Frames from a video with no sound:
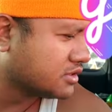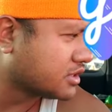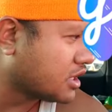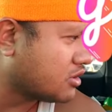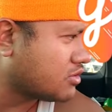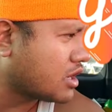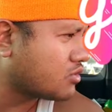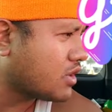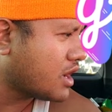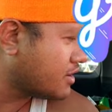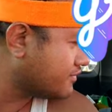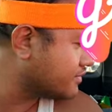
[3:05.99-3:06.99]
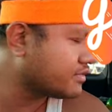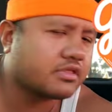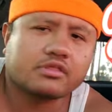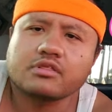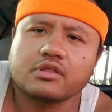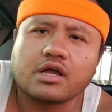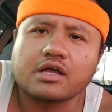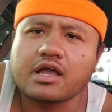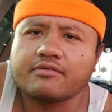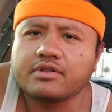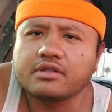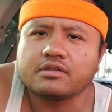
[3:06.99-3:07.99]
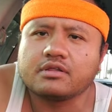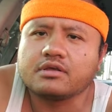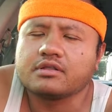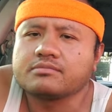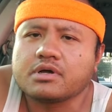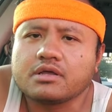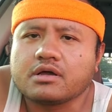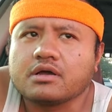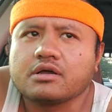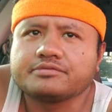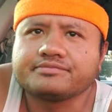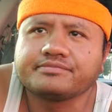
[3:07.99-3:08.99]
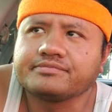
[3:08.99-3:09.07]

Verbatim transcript: Now I don't have, I have it in my uh,